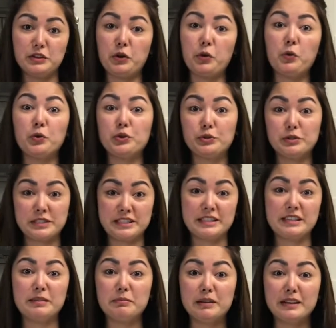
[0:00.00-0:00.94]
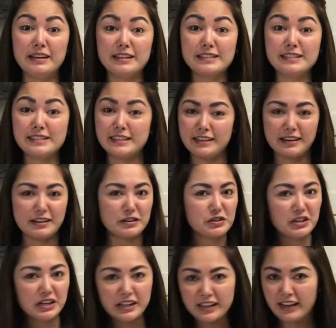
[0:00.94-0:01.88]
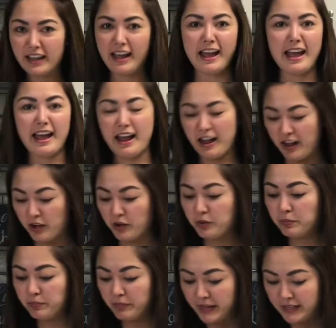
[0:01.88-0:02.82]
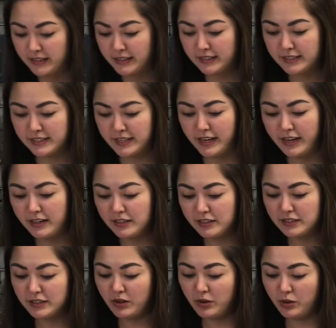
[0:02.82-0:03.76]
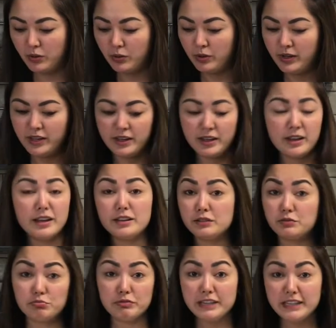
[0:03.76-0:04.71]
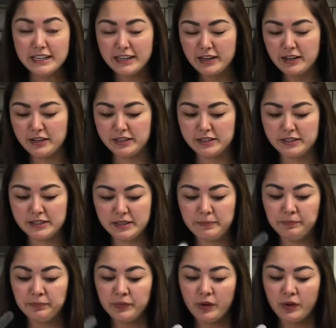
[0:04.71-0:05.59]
or your siblings can actually help make this cake, so it's really nice.